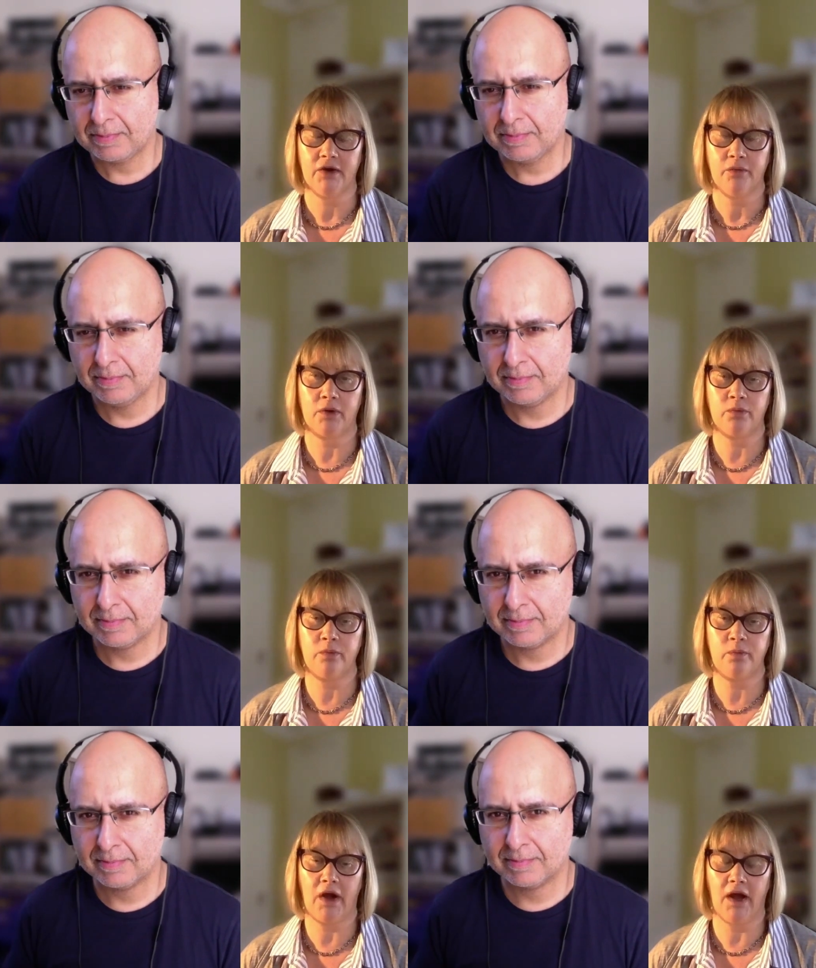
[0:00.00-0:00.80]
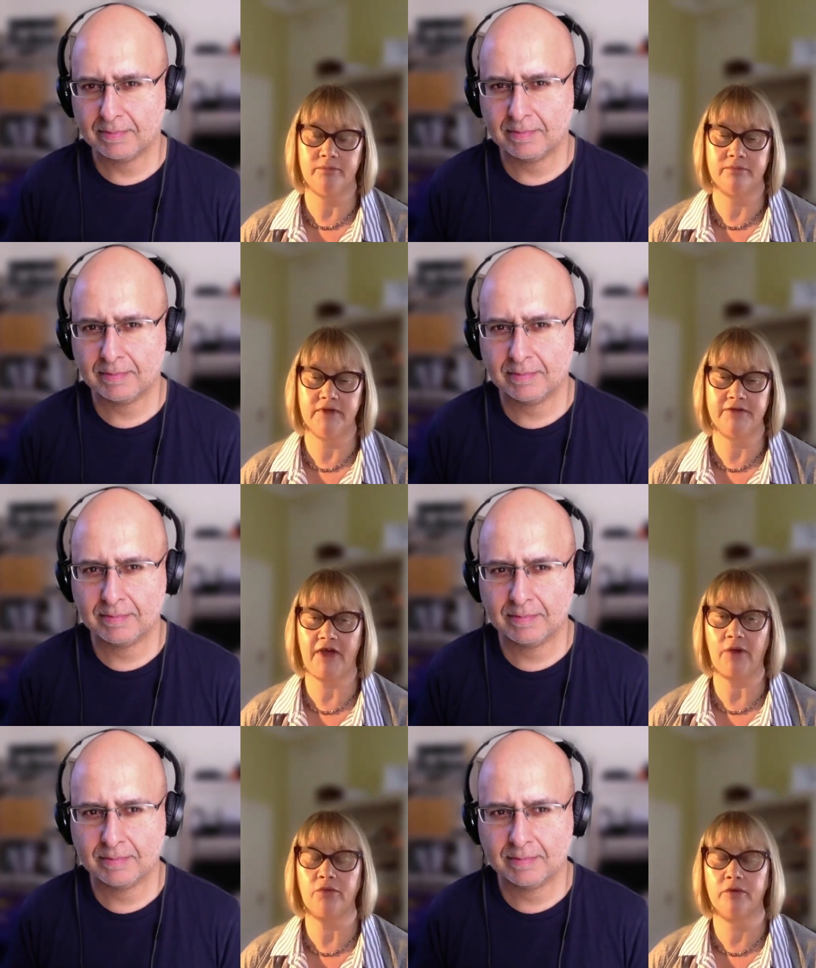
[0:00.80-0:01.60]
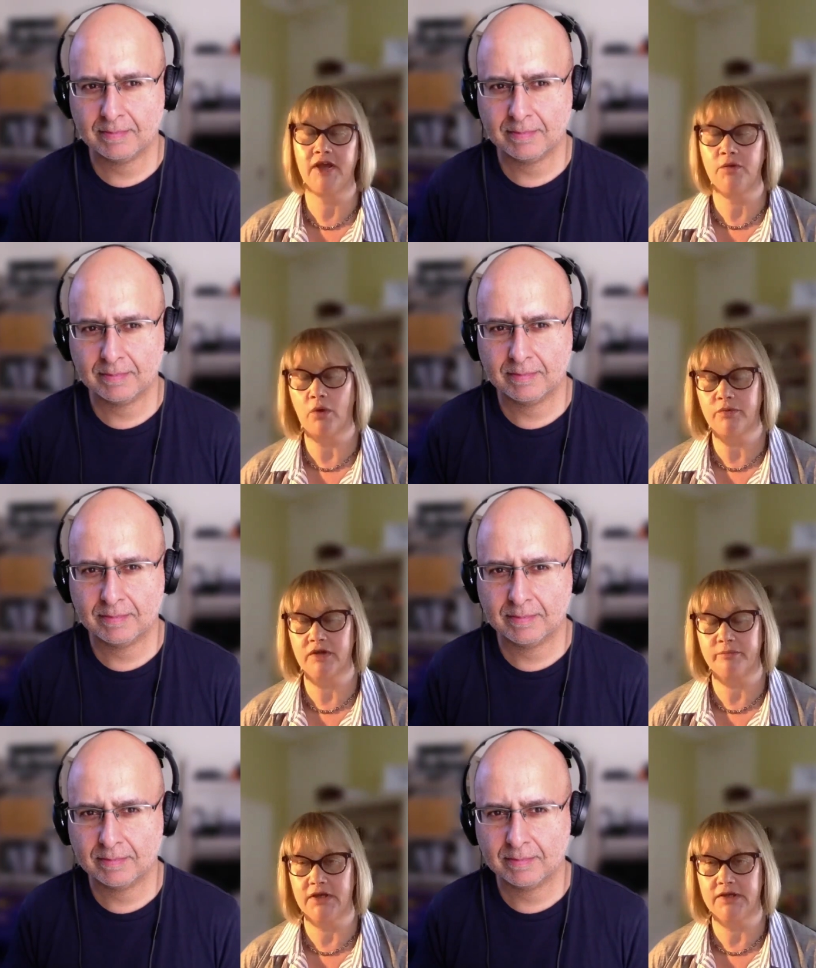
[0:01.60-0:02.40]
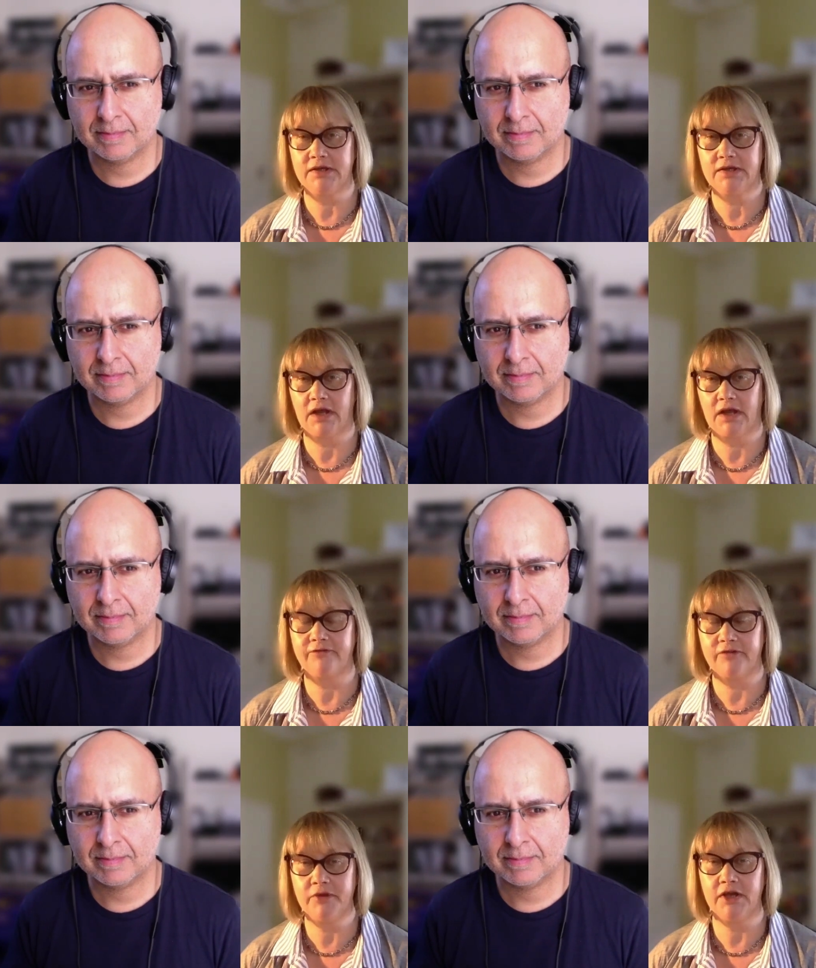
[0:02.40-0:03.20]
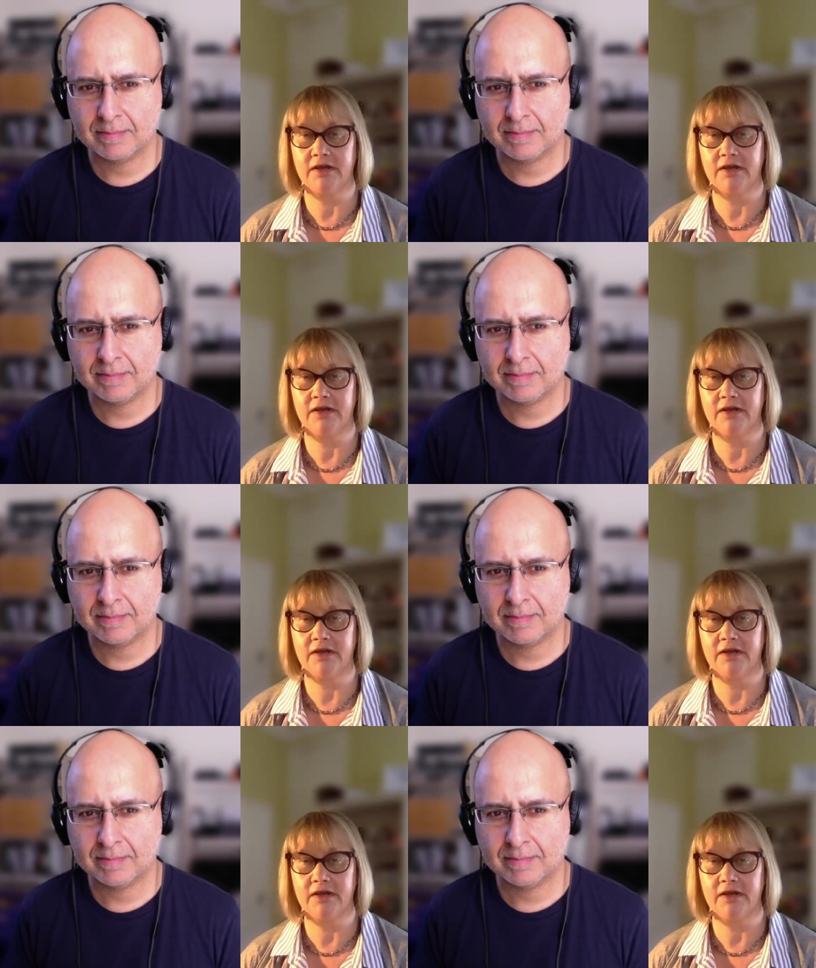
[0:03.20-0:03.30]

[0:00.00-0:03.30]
Speaker 1: well, um, if that were me, what would it be like for me?